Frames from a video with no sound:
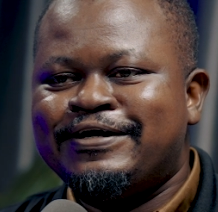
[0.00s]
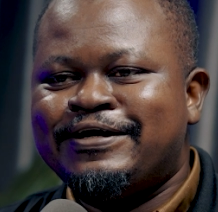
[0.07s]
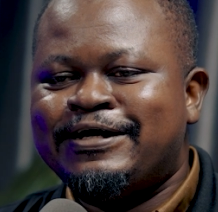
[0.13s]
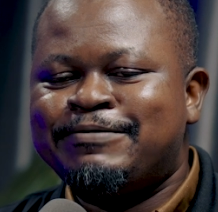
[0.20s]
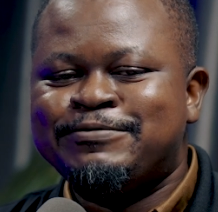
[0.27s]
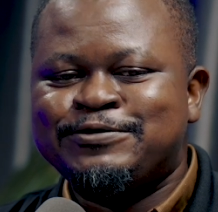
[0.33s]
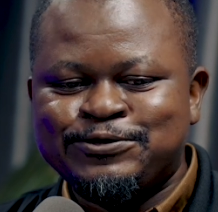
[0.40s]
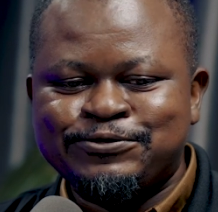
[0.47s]
I
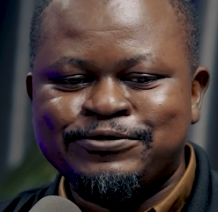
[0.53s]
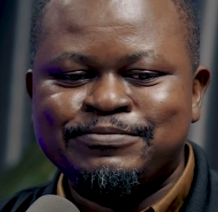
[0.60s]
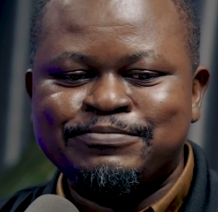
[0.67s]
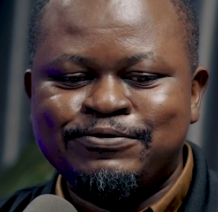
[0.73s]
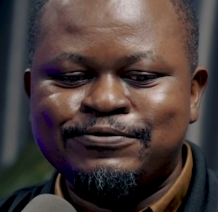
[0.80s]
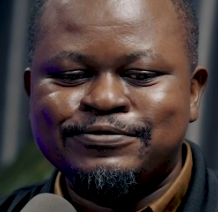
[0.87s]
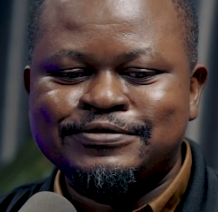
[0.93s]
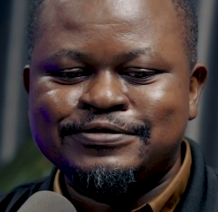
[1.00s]
mean, so
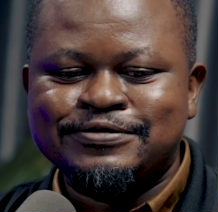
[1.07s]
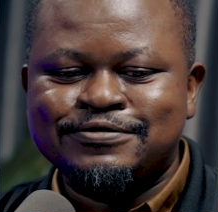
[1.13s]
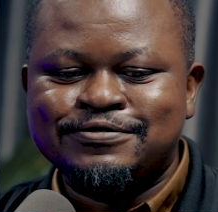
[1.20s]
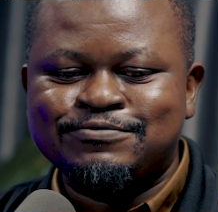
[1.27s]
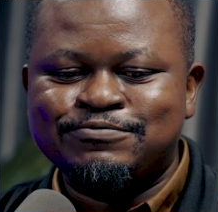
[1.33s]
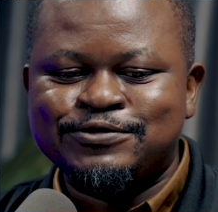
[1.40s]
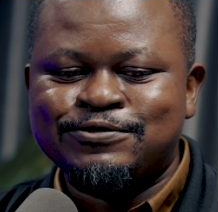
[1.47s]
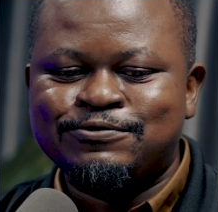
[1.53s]
important,
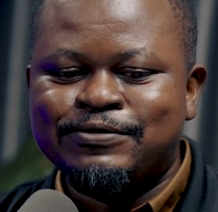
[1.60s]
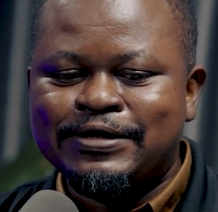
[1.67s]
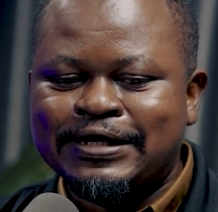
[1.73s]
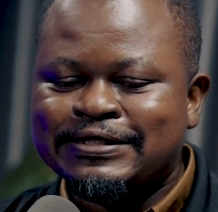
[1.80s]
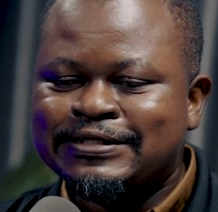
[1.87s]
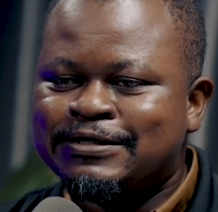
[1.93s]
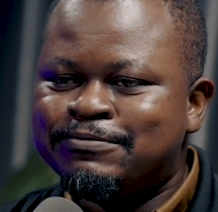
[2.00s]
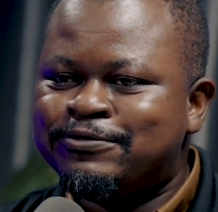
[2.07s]
we should
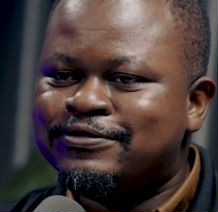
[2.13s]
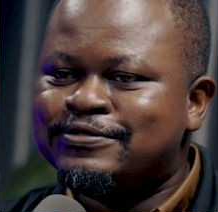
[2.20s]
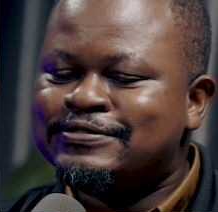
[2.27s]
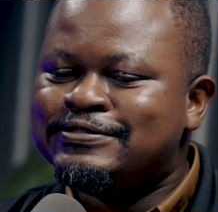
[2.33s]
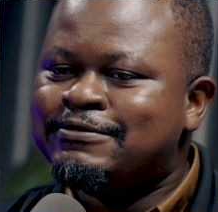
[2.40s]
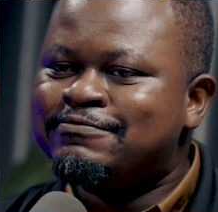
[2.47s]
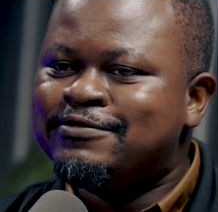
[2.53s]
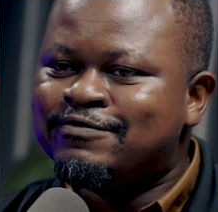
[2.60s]
rank them on the same